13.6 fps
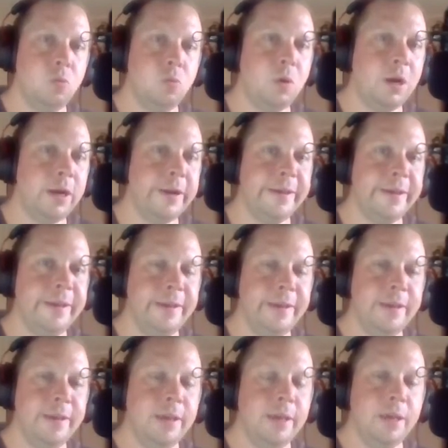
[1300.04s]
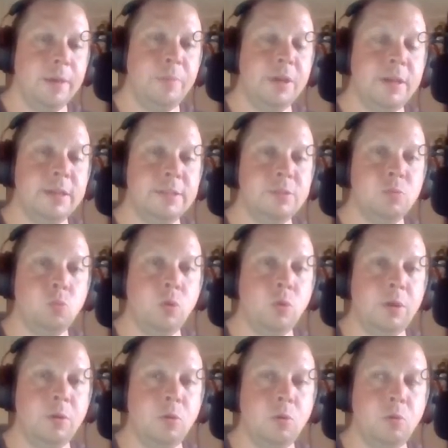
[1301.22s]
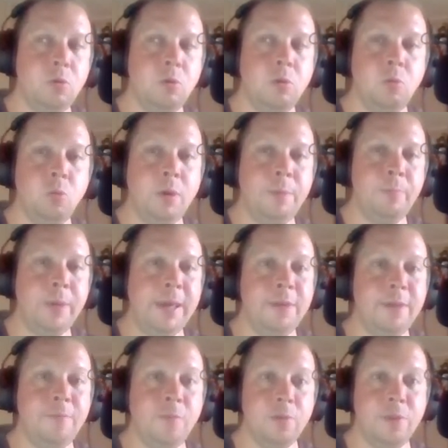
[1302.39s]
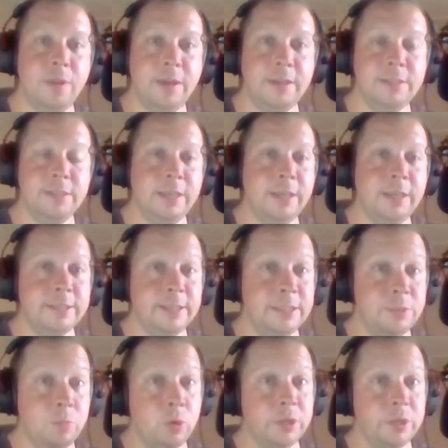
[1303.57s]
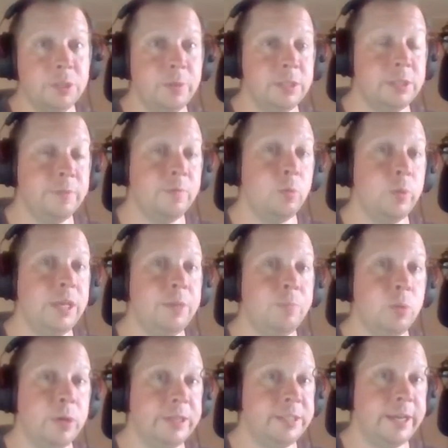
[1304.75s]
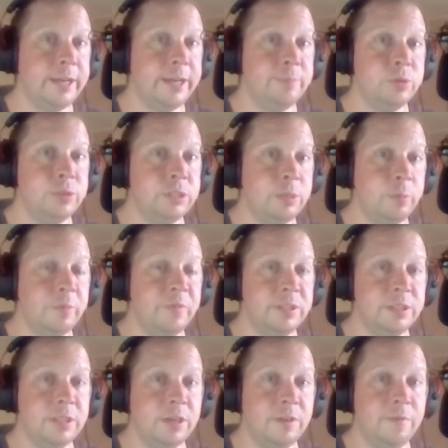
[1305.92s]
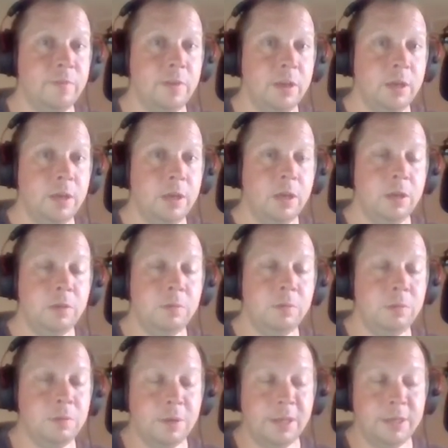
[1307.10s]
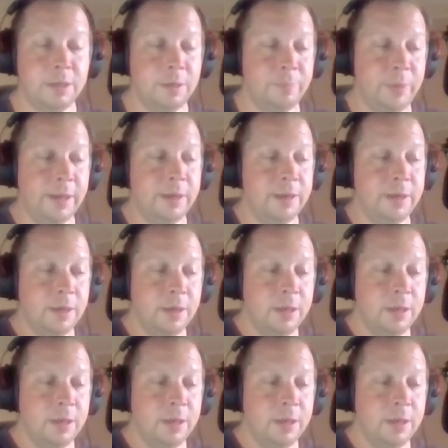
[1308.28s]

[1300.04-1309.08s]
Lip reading: Why? Because we pay for things, and yes, it's more expensive, and we need price caps on some of this stuff. Paying